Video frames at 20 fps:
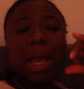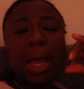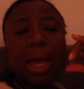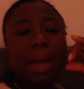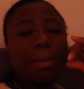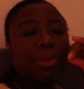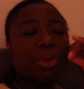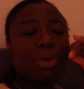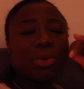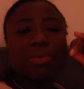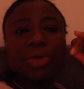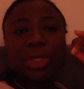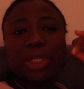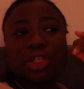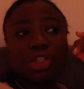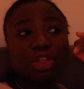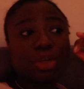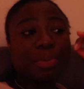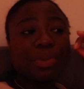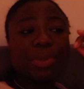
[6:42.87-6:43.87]
I'm not
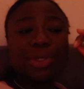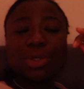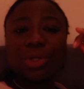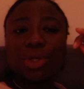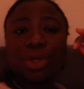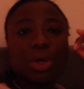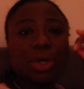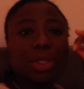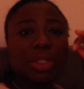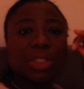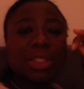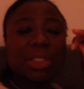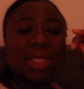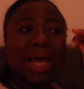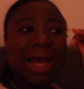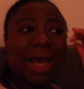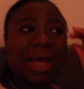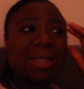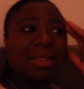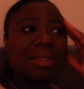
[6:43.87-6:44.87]
really shopping a lot.
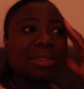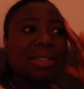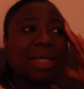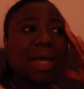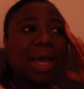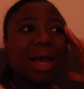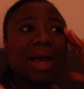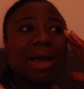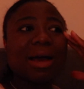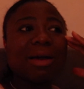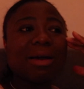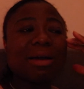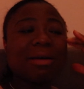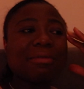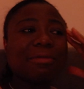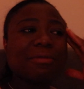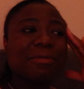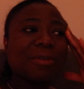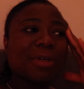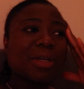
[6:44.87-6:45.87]
And I
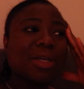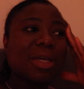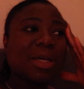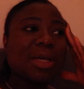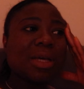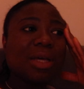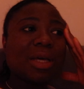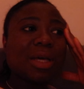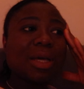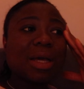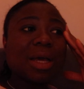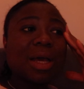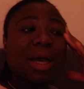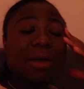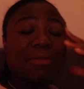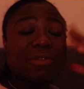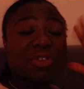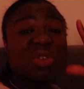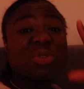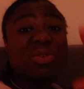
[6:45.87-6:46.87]
have,
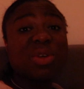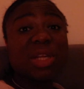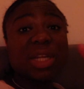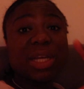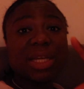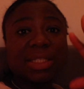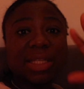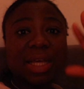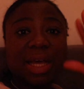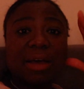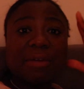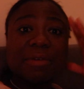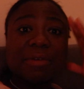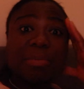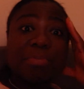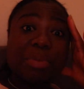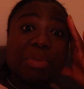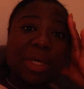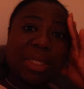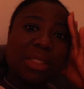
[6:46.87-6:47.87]
I've just realized I have
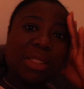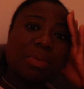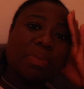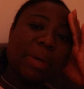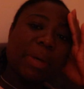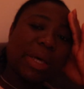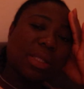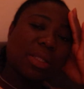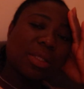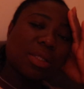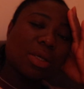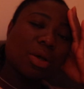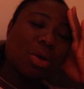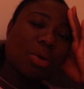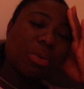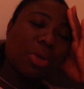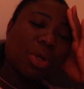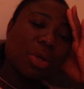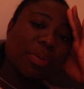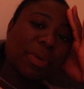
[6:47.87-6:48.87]
a big spend
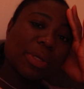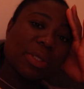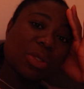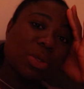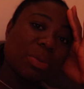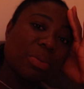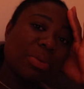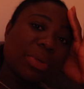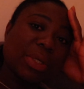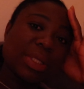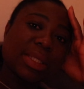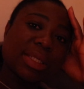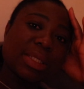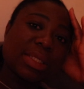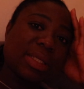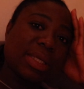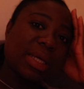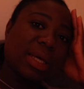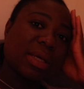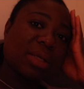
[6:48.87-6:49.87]
coming up at some point
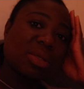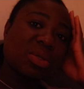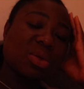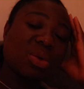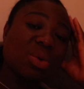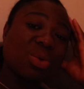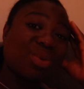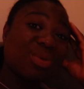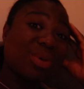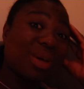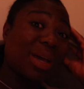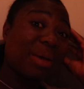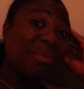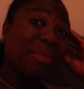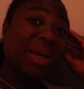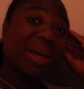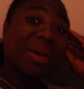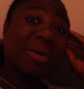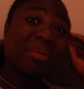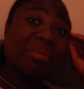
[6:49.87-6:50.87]
this year. So I
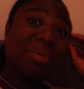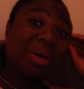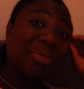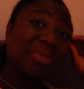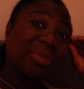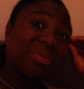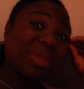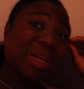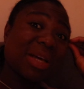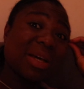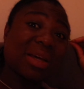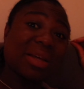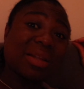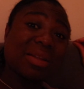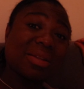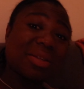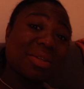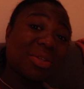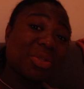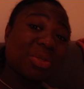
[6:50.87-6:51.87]
might come back from that
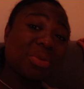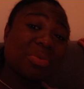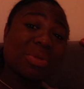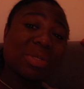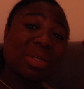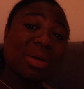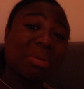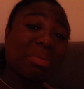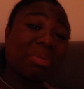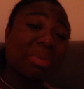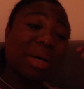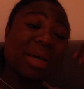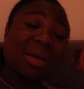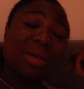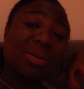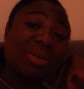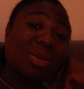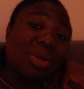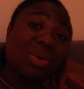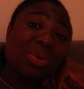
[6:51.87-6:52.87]
Canada trip without
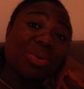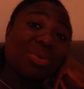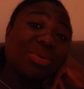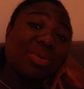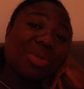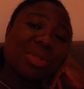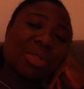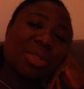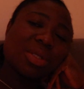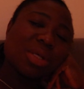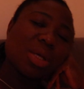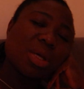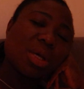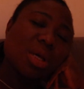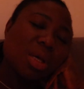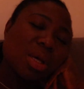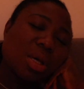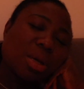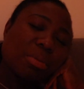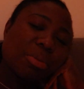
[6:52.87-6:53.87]
buying loads
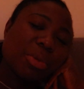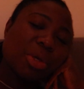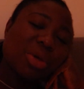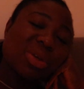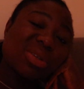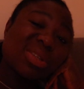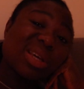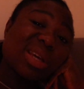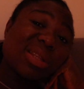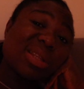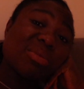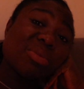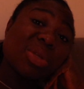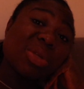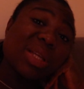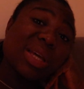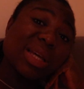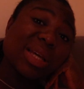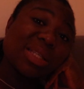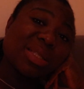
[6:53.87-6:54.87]
because any
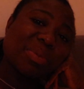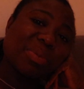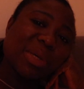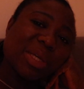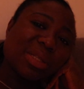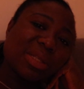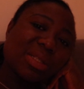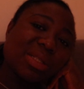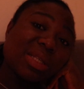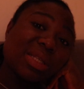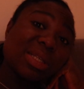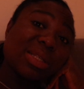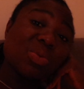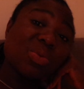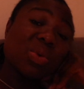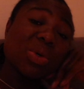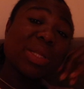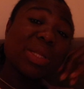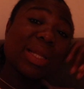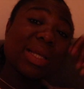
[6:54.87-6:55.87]
money I spend is
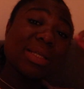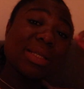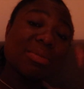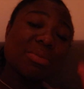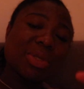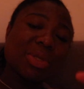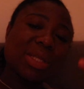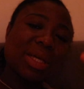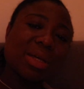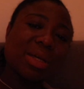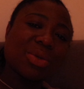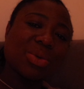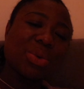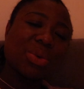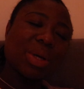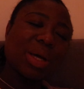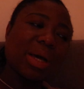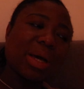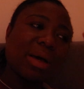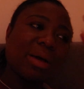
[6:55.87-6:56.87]
one less money I
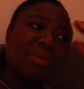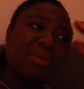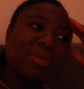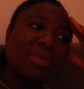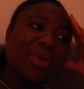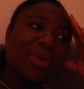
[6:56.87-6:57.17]
don't have.